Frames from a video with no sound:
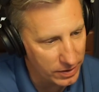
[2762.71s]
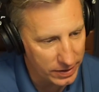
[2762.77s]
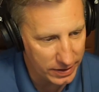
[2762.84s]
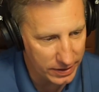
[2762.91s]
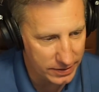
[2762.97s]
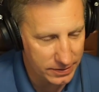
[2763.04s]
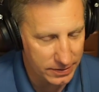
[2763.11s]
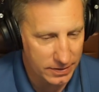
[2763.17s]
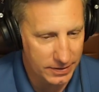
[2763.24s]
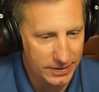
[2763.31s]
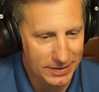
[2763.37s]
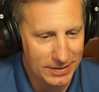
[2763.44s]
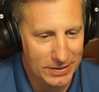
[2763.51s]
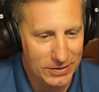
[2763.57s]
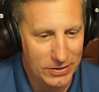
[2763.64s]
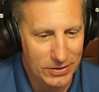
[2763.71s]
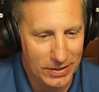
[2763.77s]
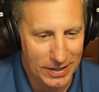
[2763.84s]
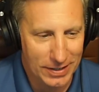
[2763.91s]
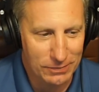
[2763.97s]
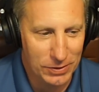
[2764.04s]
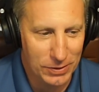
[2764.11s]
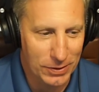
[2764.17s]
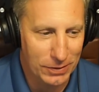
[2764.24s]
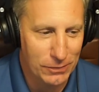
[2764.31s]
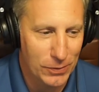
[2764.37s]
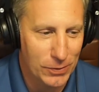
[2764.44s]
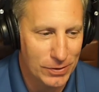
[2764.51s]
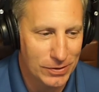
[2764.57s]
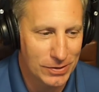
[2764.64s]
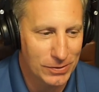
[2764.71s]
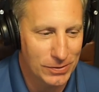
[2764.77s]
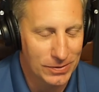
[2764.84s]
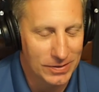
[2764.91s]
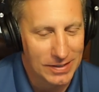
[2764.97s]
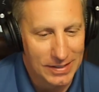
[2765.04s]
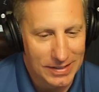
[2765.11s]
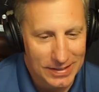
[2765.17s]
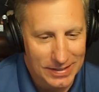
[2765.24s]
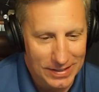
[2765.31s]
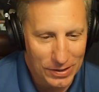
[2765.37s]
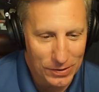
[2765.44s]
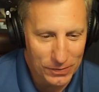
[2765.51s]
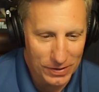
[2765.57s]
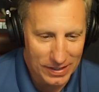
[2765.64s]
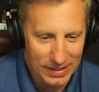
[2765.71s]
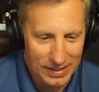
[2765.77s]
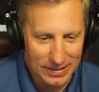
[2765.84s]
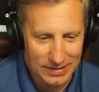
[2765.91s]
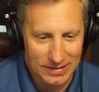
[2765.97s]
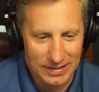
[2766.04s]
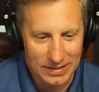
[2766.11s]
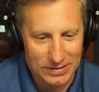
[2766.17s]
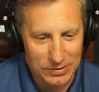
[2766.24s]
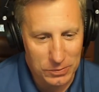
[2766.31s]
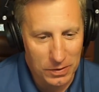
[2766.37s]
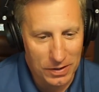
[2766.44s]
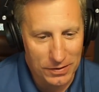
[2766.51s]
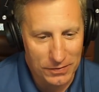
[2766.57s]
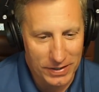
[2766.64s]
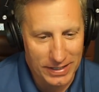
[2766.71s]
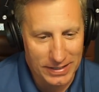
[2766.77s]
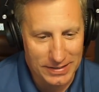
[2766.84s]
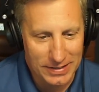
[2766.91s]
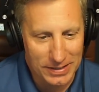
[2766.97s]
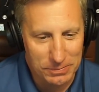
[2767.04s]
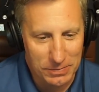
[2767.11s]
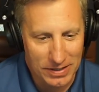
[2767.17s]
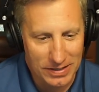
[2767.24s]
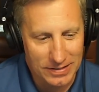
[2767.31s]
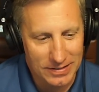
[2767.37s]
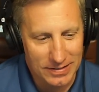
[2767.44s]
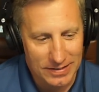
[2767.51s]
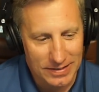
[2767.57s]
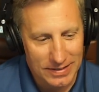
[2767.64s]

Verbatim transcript: it is that you're kind of looking forward to over the next 6, 12, 18 months.